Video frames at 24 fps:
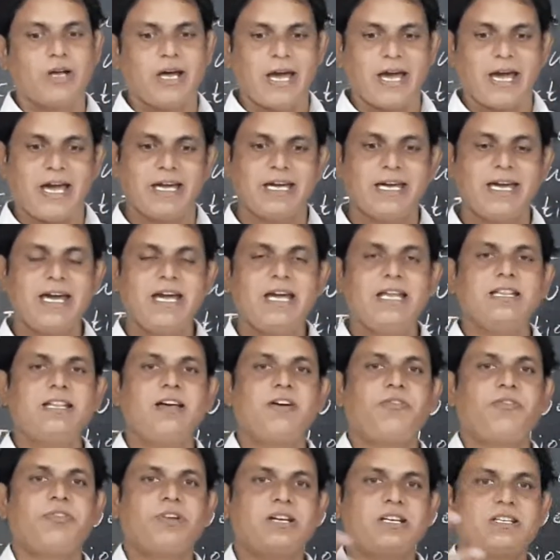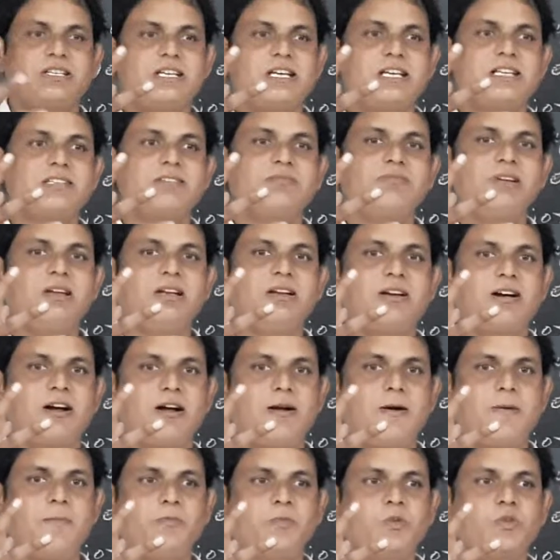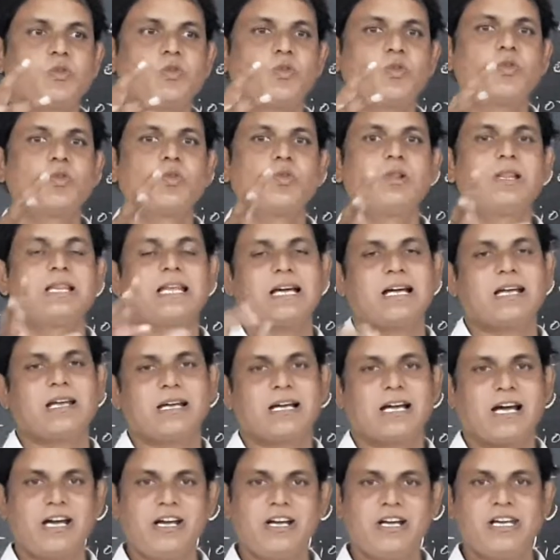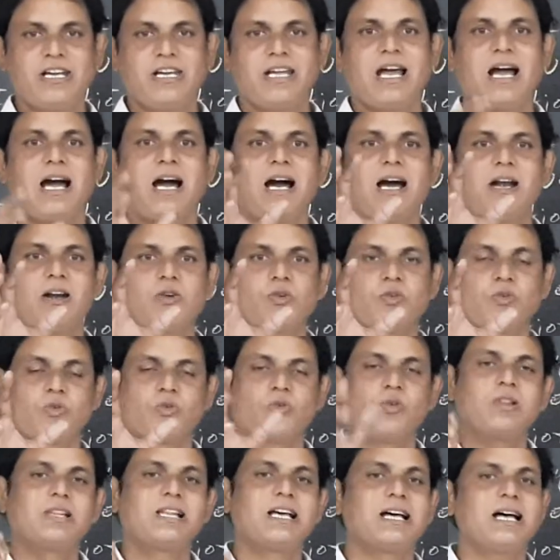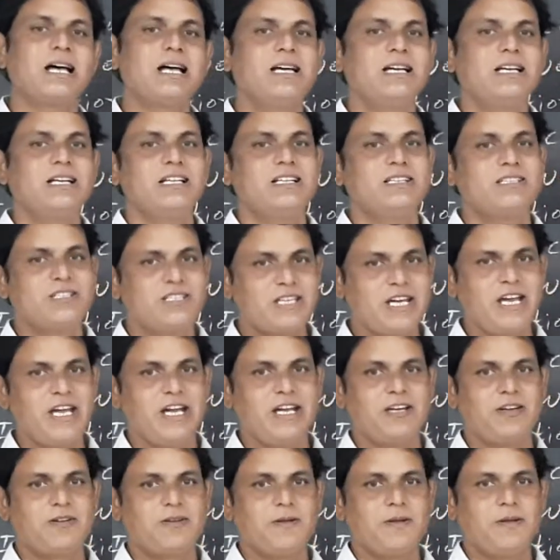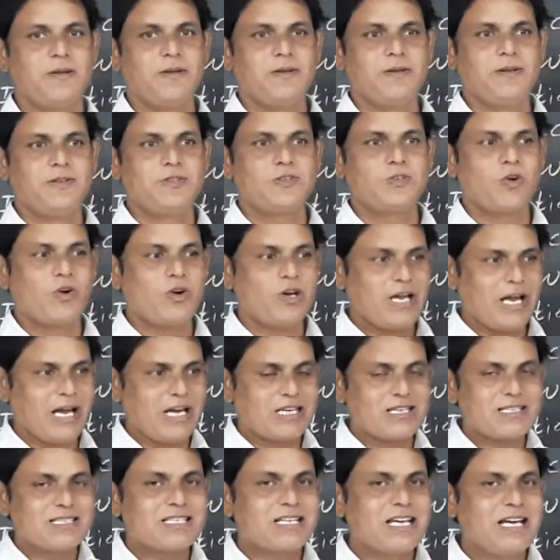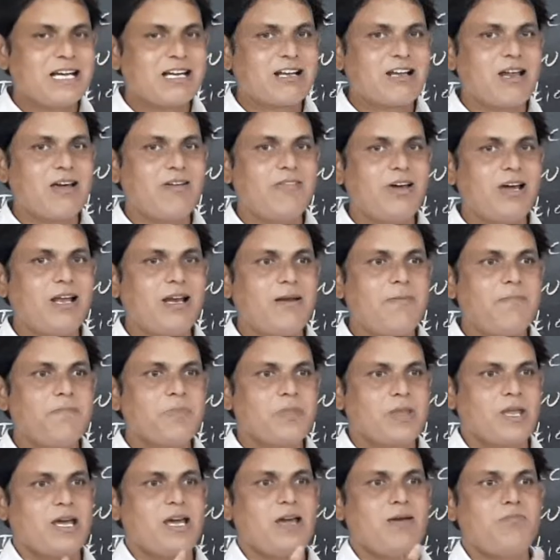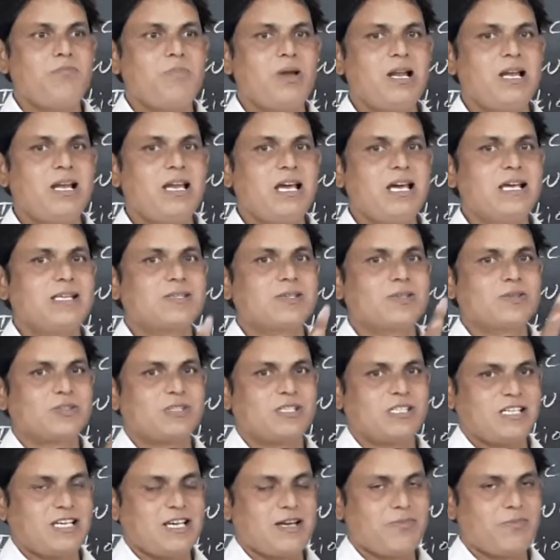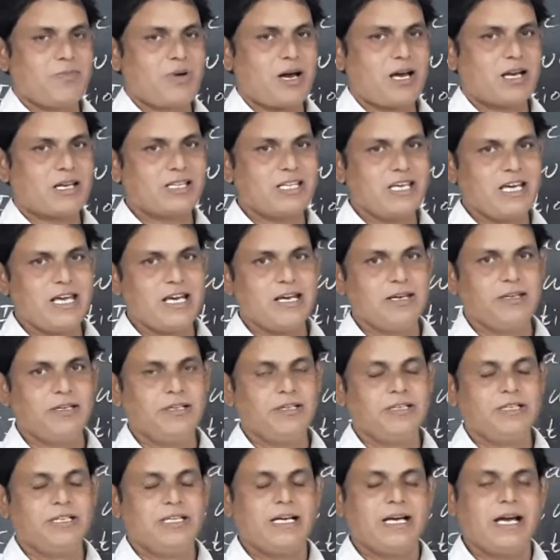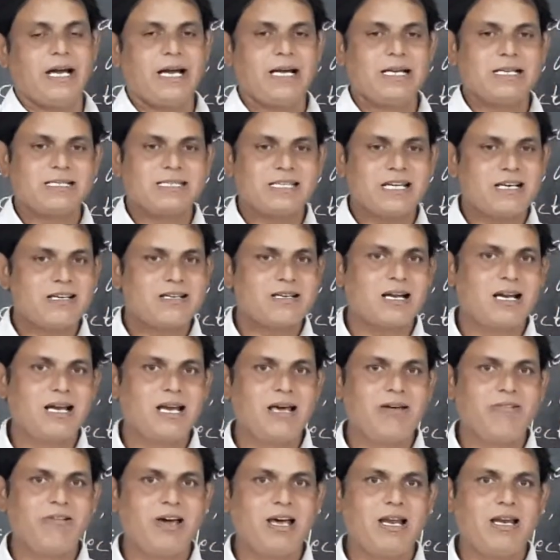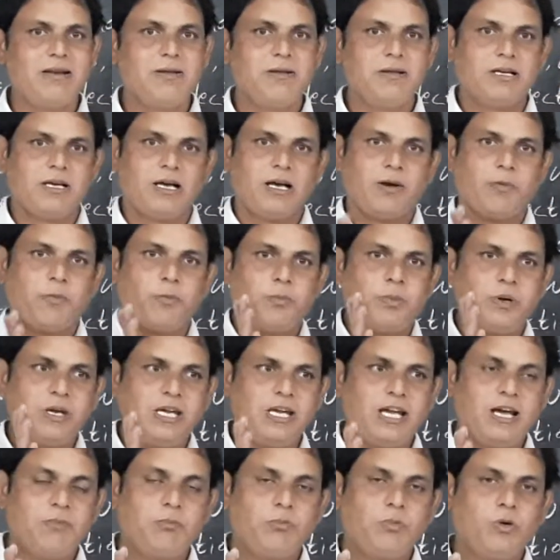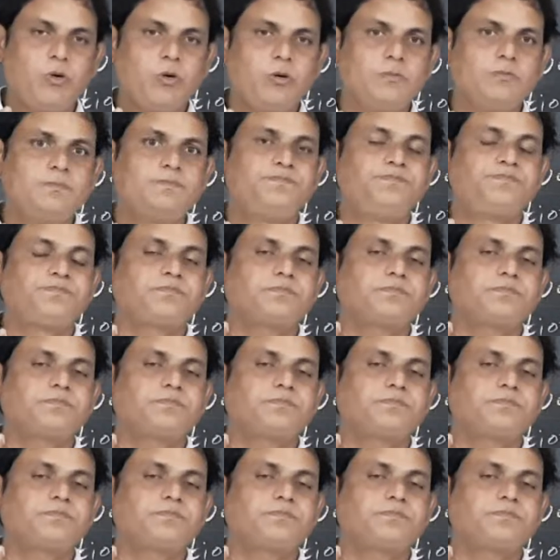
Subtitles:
again the freshers will come to rule the country or to rule the state. So at state level, MLAs, CM are there. At central level, PMO,